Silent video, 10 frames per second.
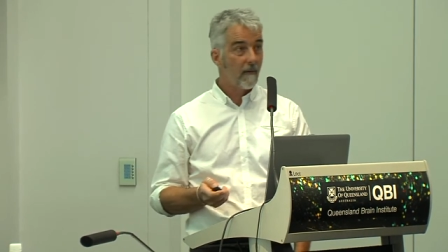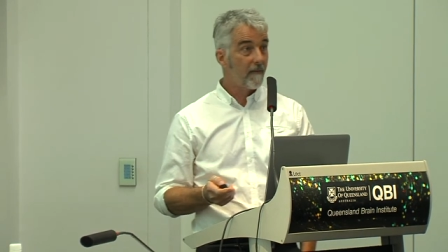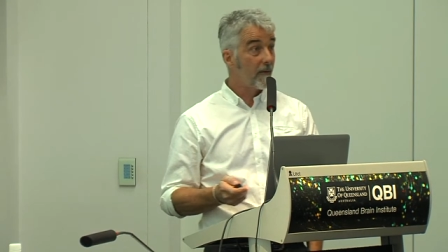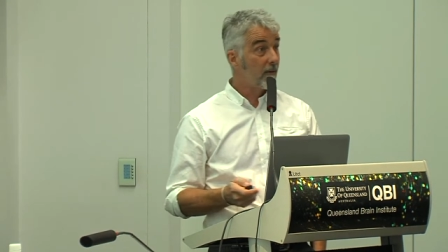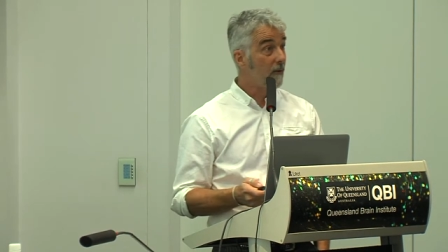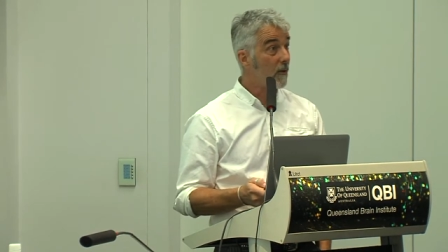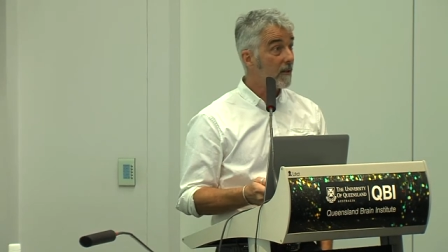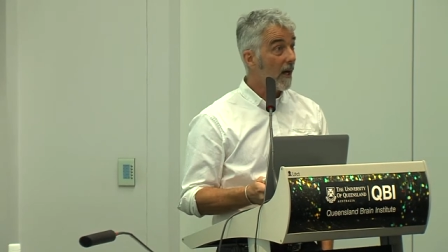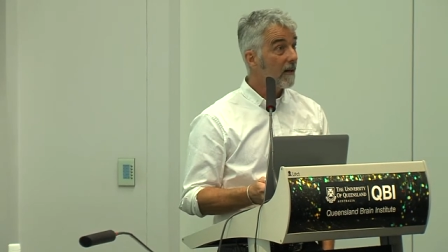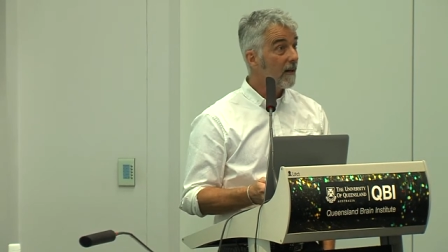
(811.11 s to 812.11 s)
I found a few
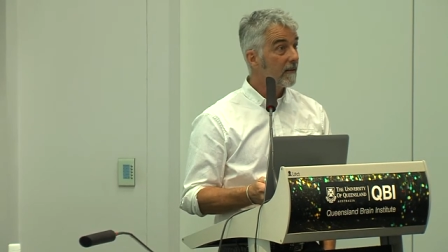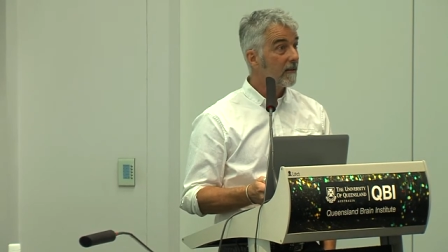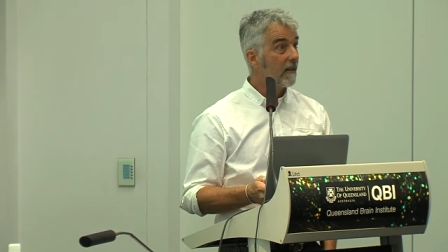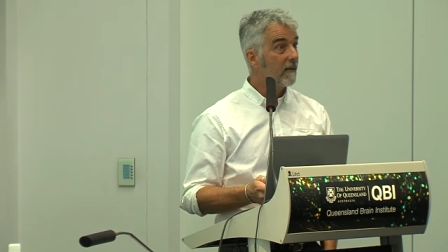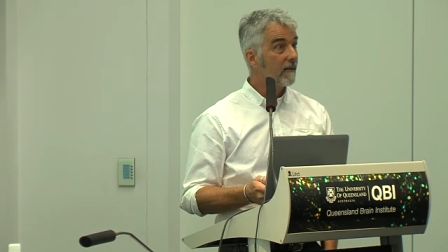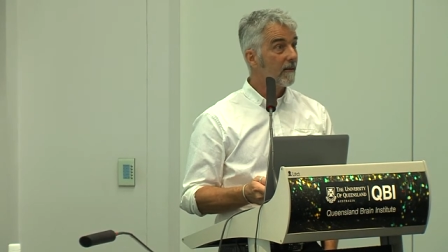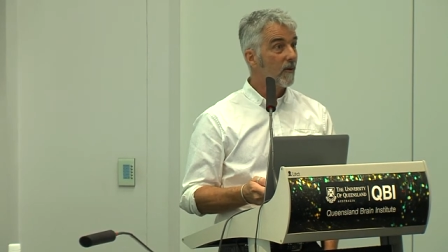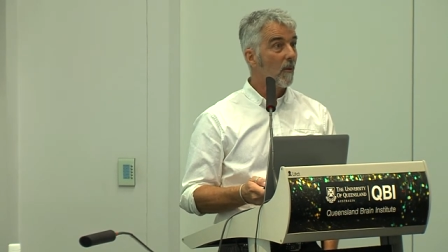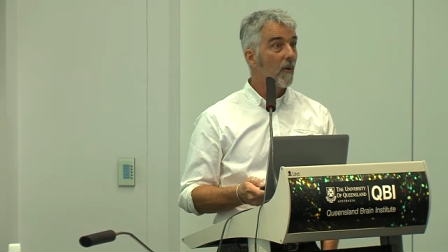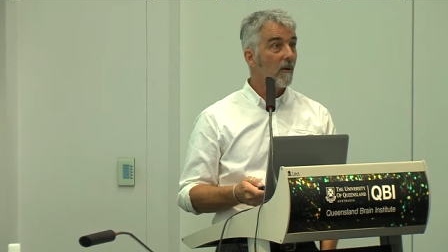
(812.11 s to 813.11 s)
cycad seeds,
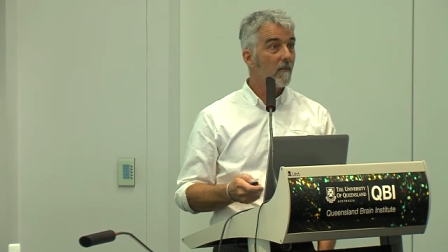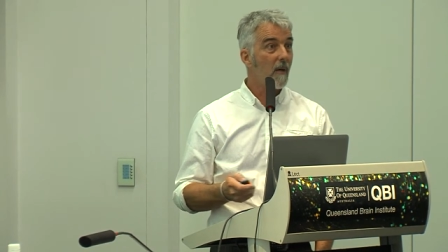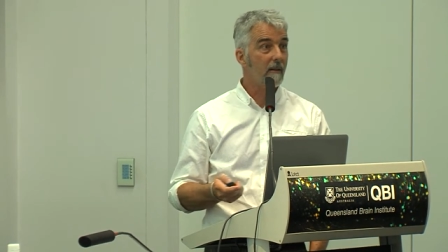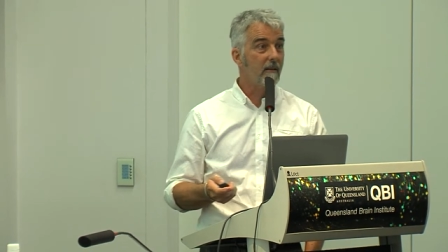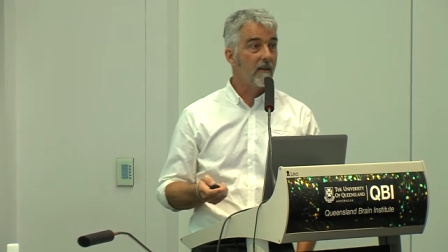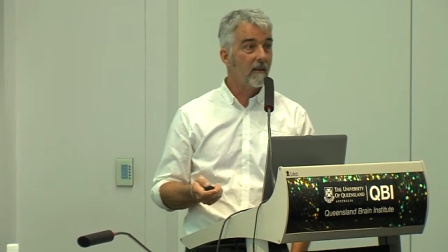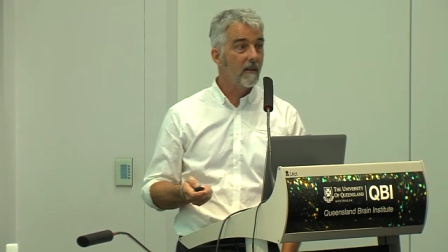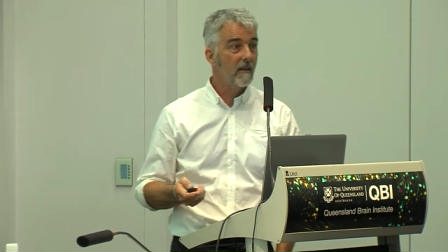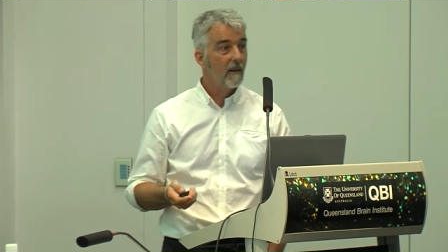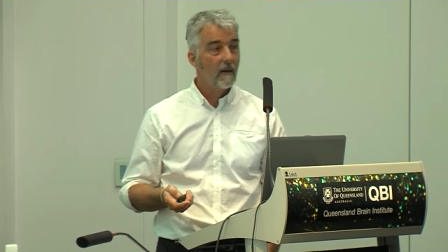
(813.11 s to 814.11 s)
so I brought them back to
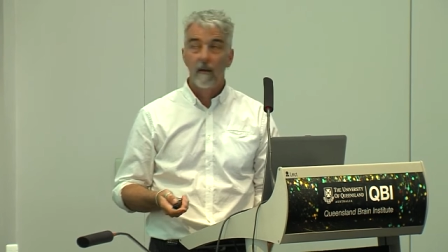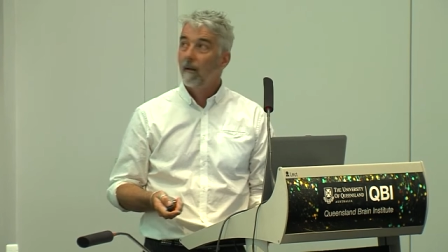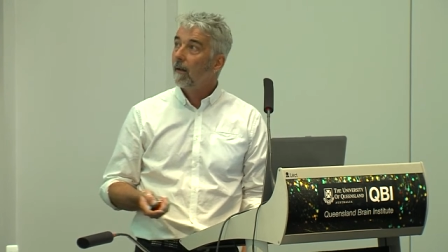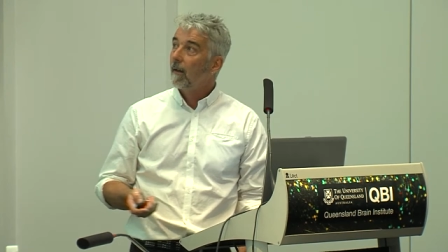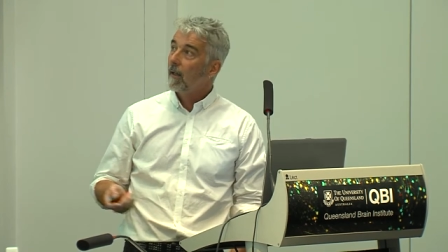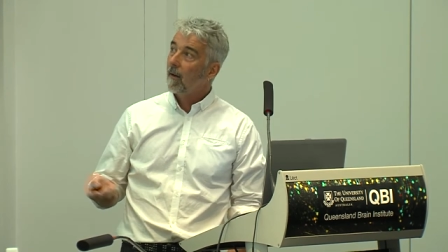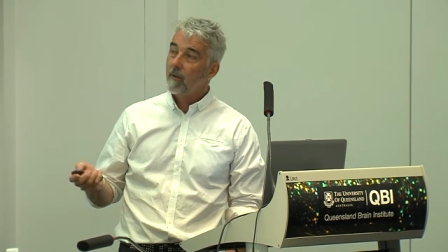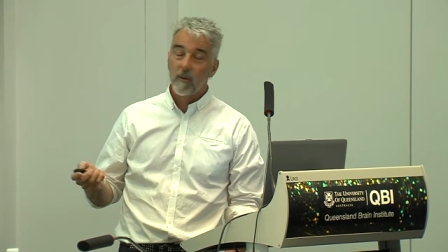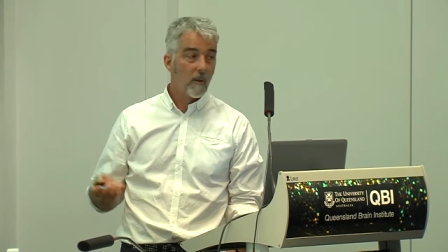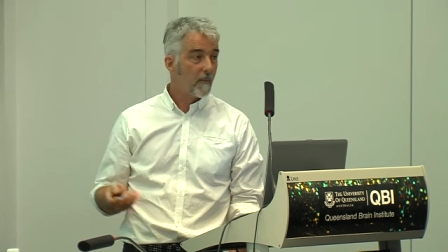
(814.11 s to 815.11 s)
Sydney, gave
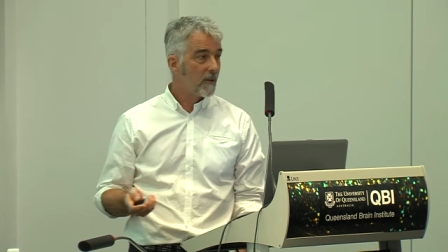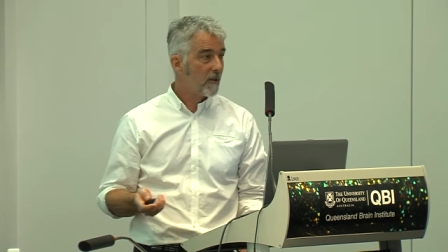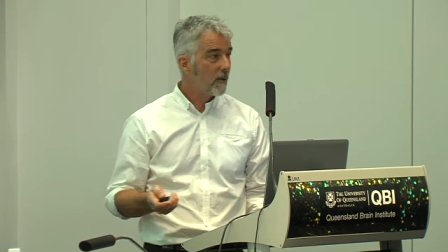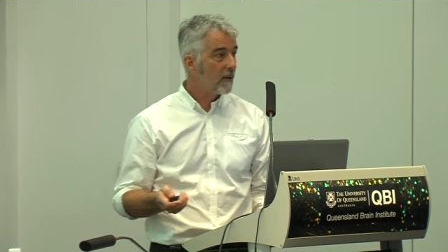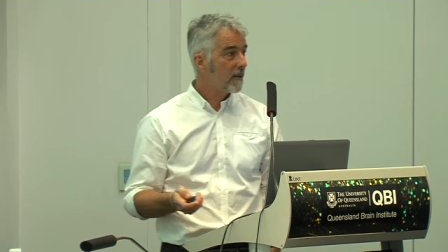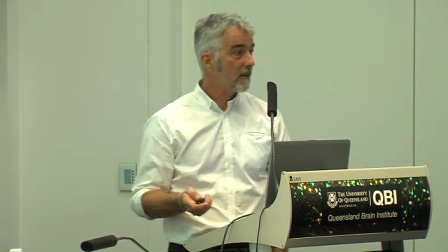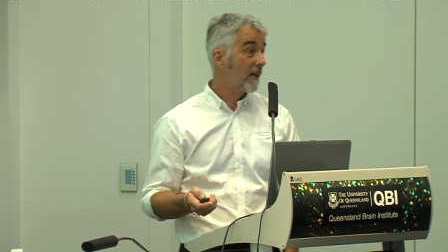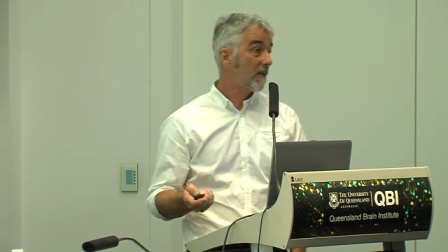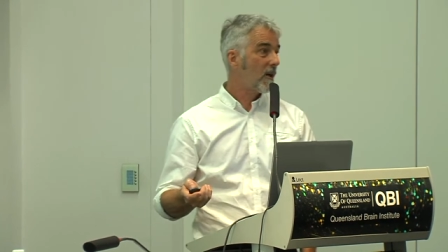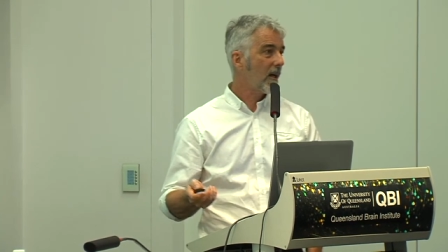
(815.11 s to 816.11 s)
it to one of my students and
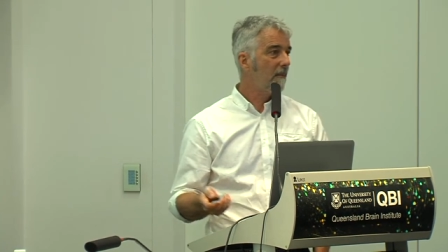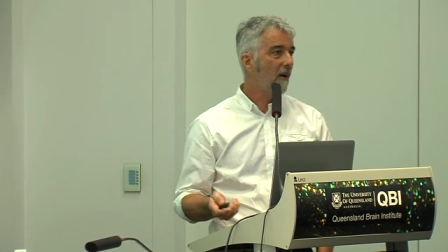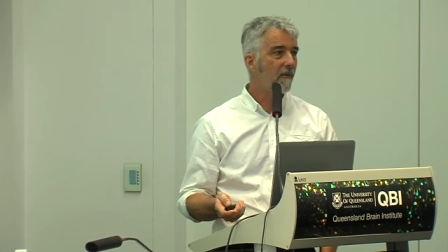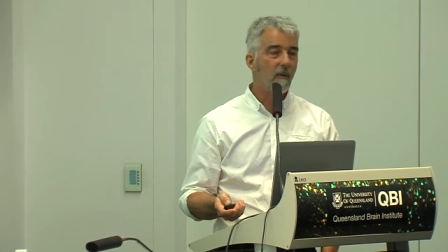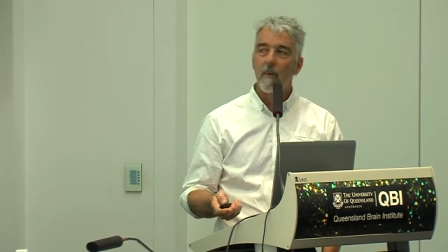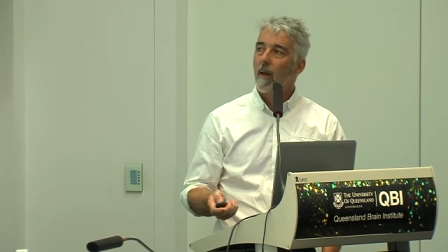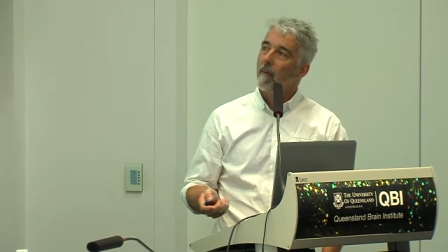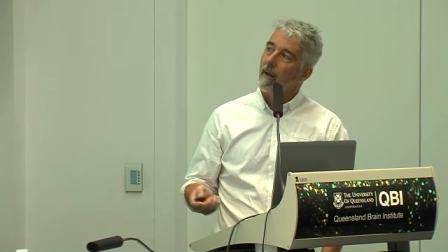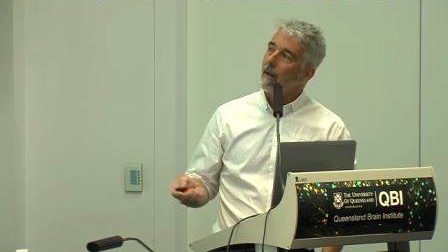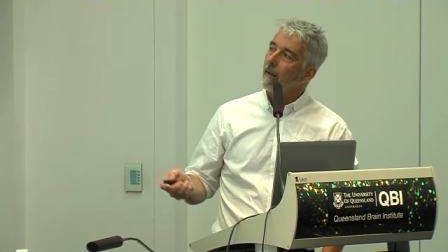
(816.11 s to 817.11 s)
said, check them out for
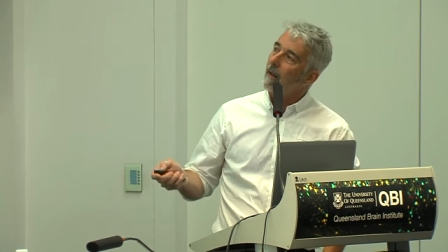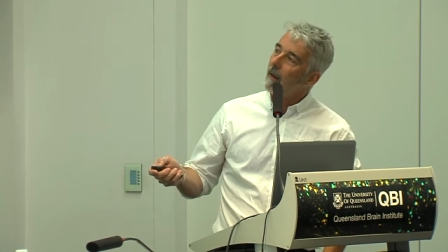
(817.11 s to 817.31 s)
BMAA.